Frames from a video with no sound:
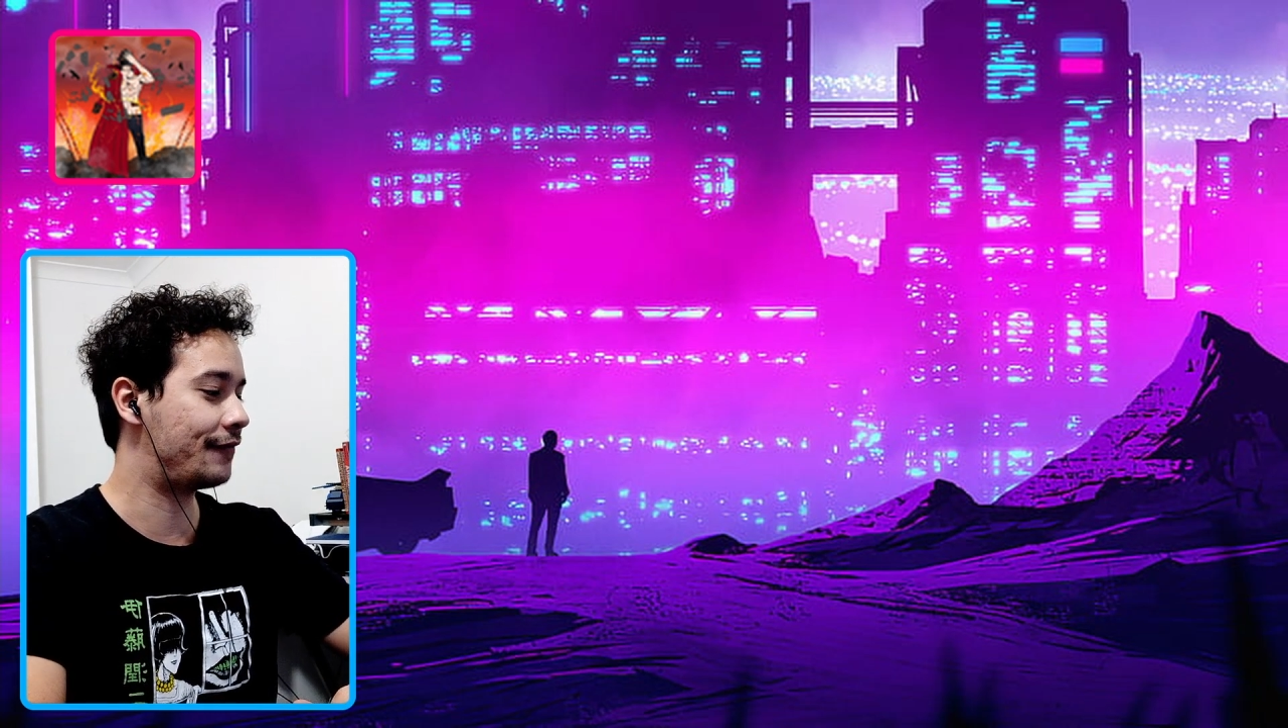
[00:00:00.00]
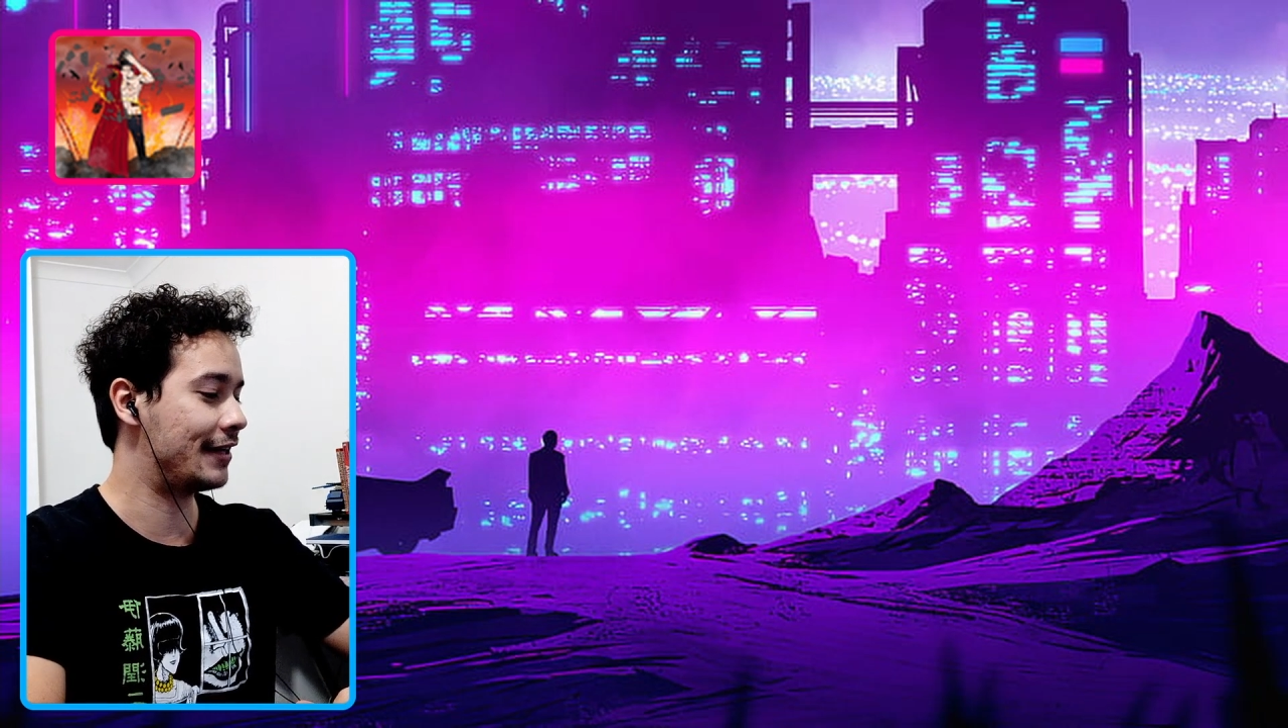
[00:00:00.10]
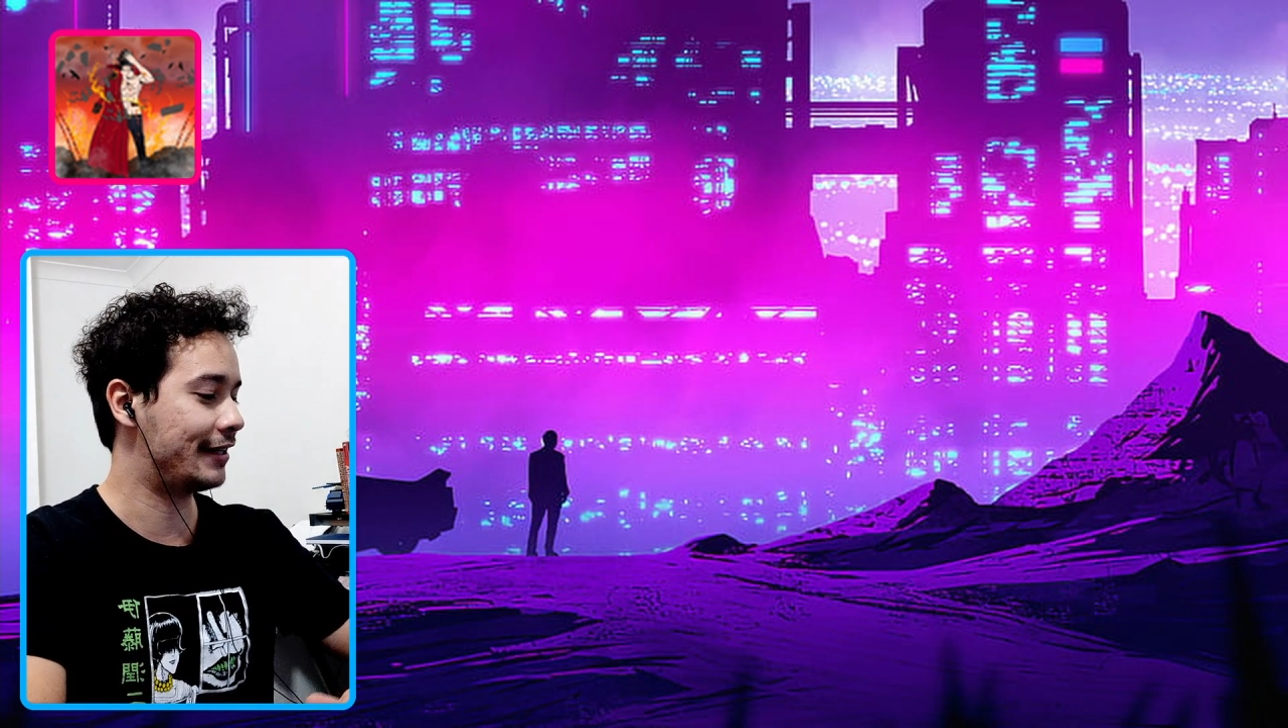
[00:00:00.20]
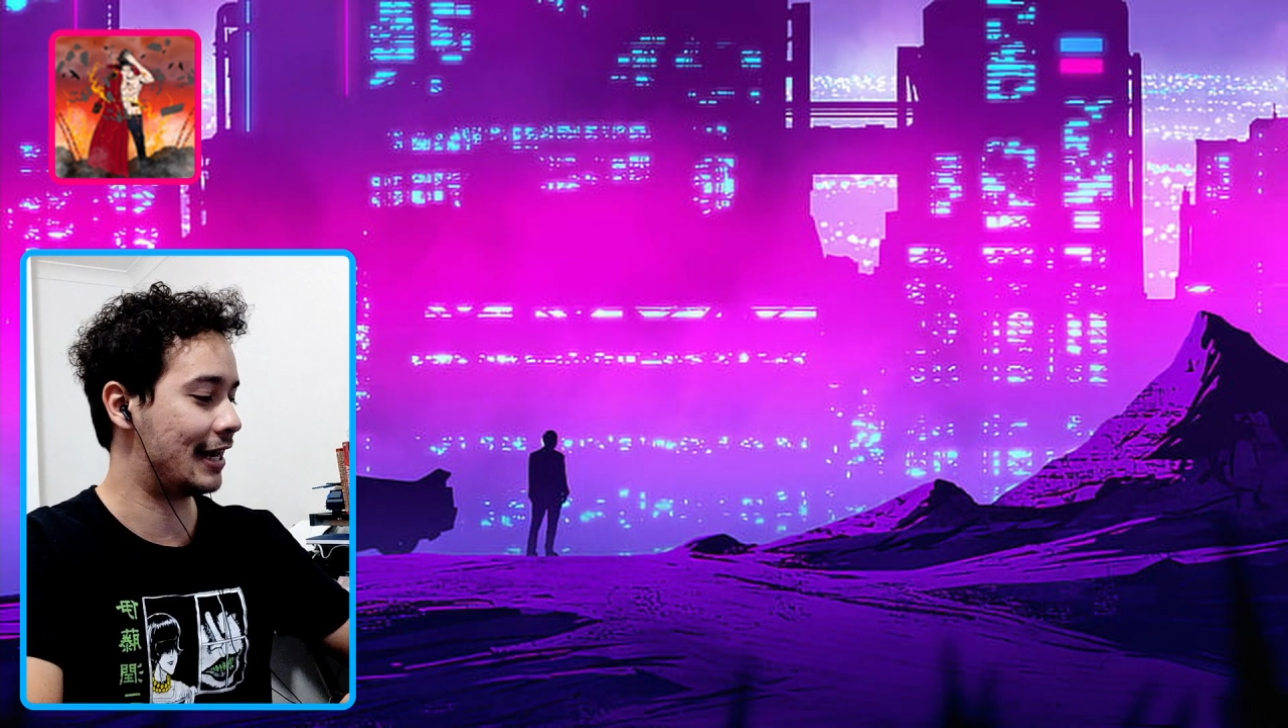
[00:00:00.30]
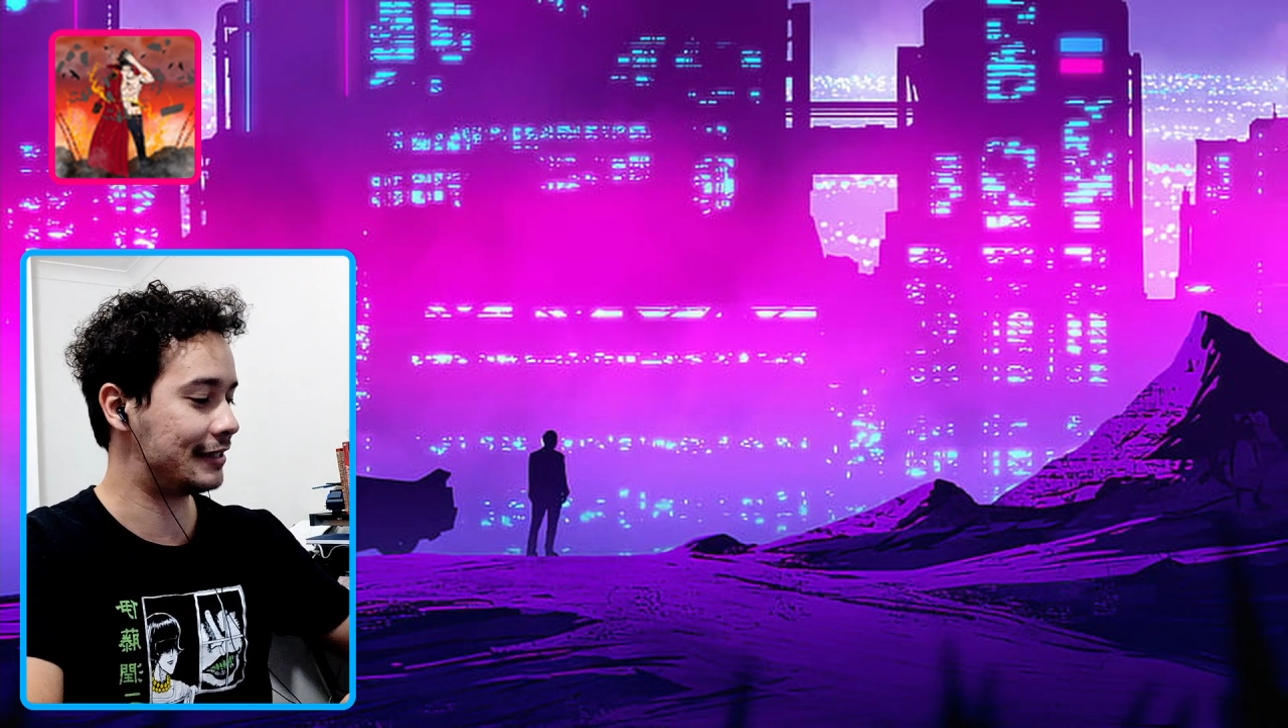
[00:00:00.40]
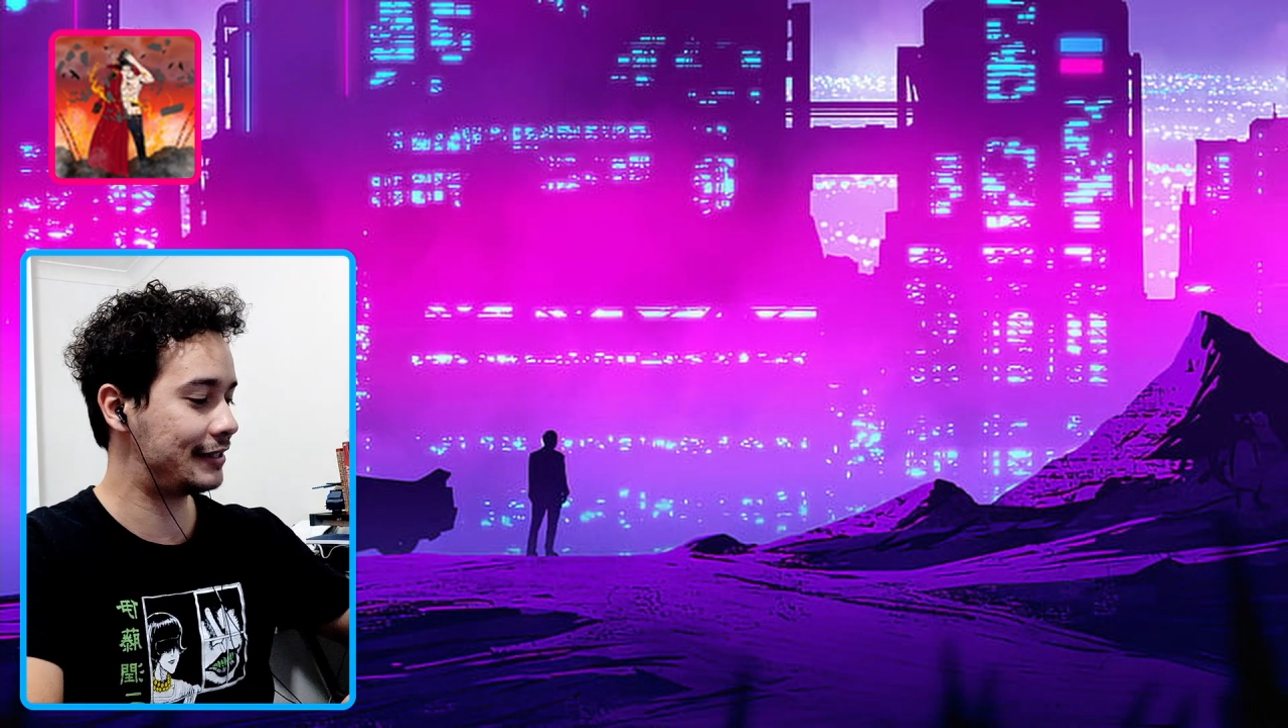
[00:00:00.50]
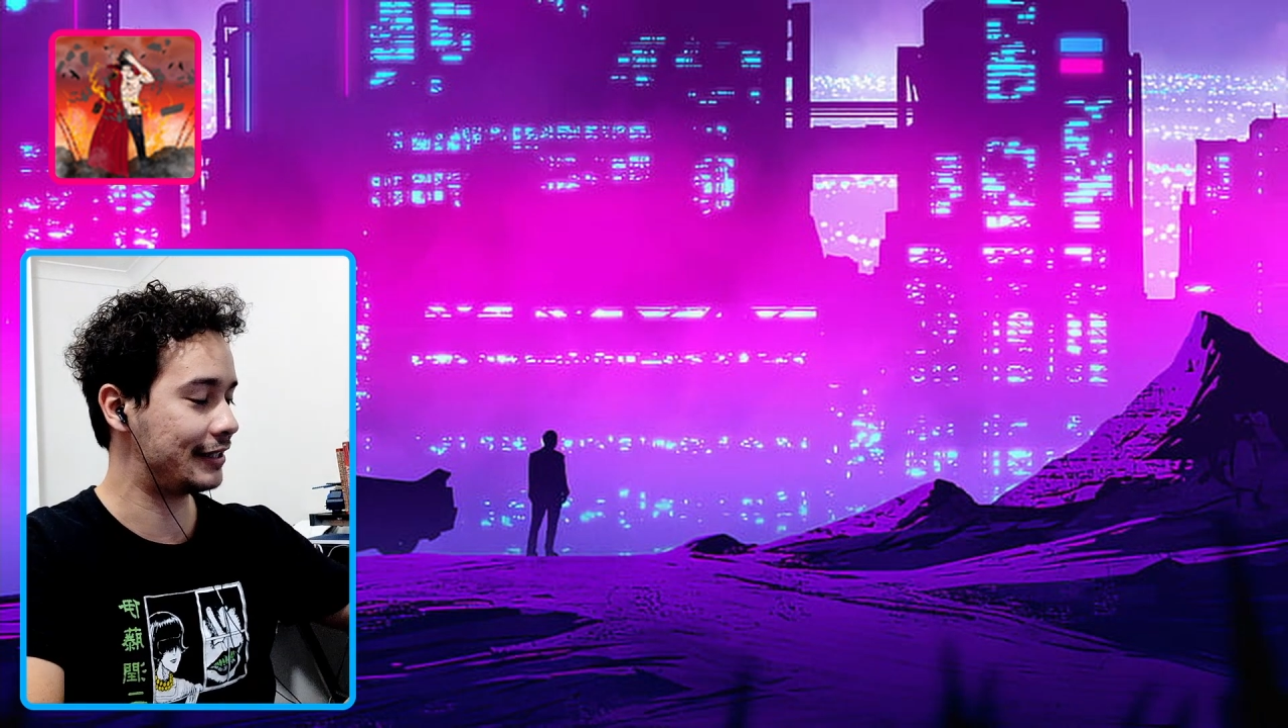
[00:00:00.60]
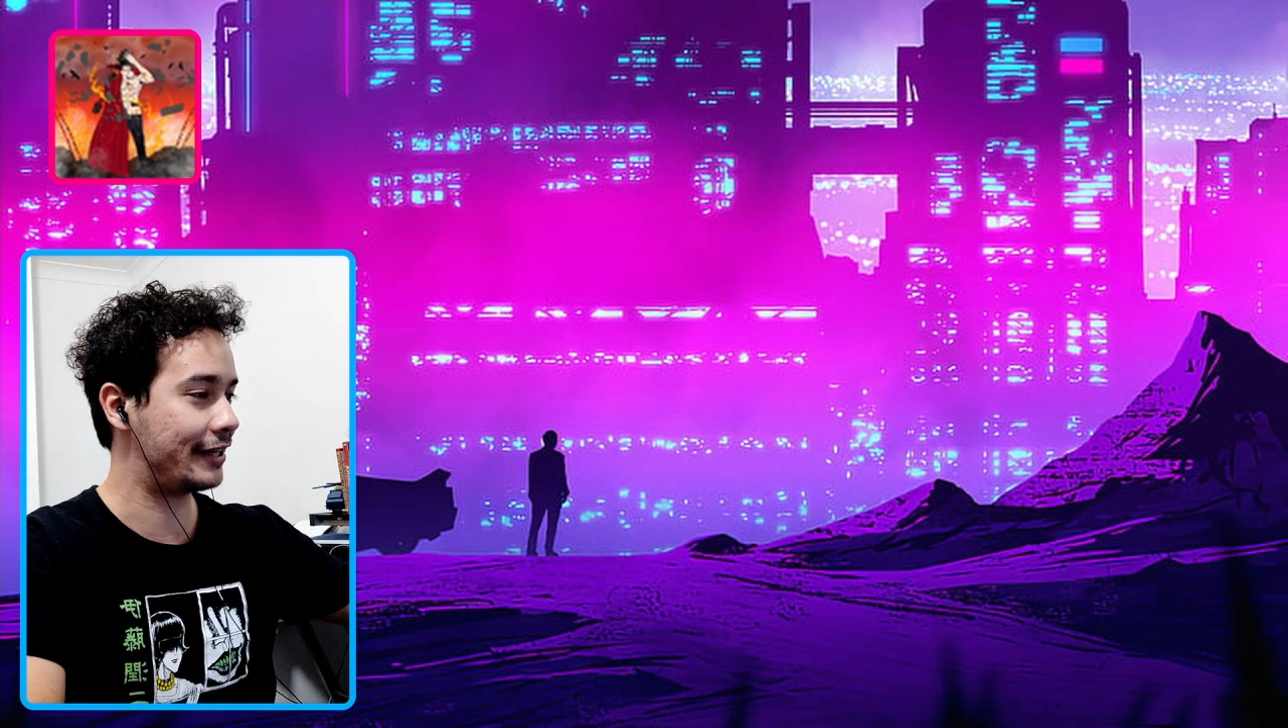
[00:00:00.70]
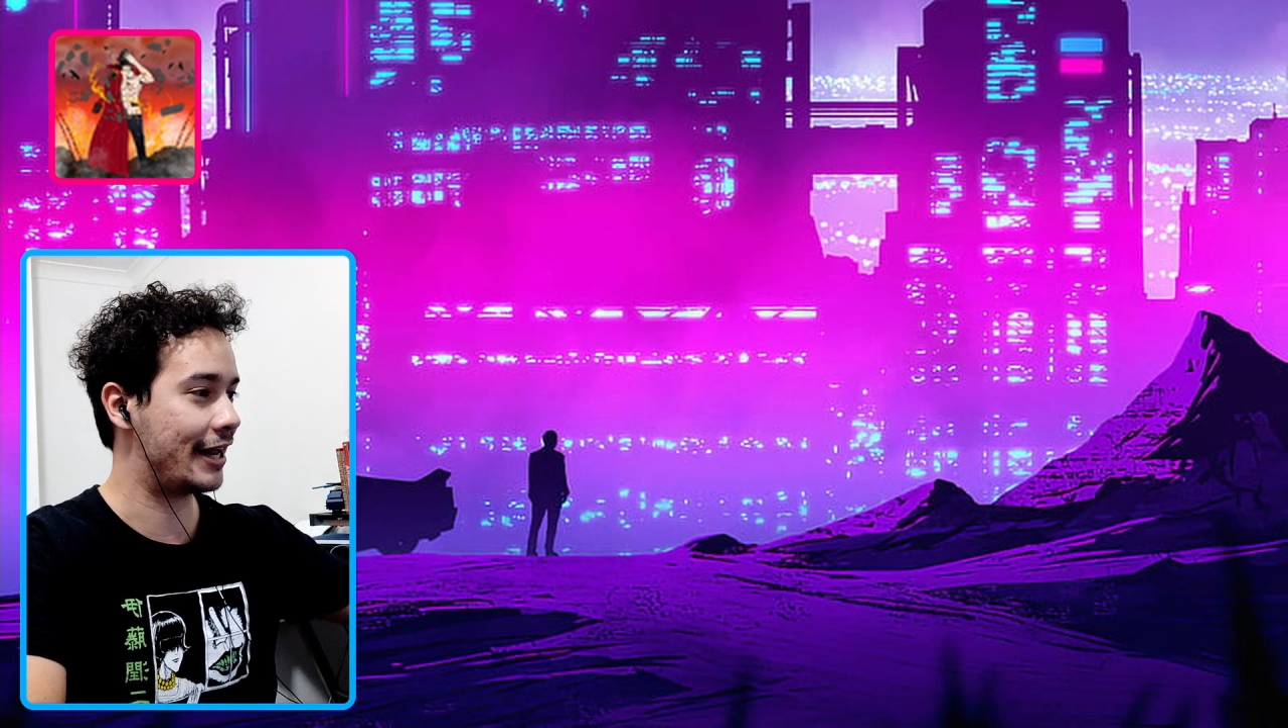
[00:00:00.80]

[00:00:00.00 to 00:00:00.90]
fantastic